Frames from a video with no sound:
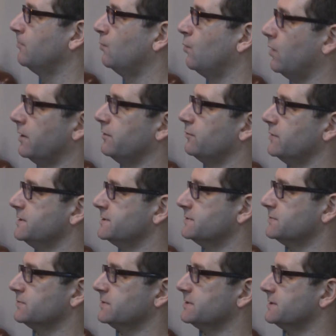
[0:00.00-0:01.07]
one of the
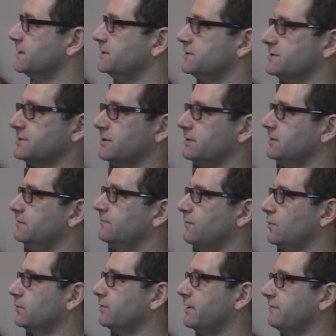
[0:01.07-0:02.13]
reasons was I just started
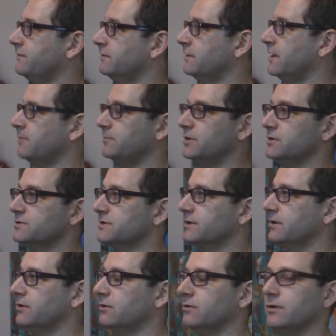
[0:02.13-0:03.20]
photographing them years
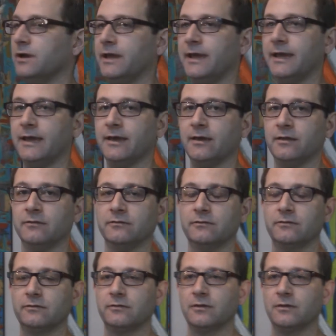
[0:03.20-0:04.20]
ago, and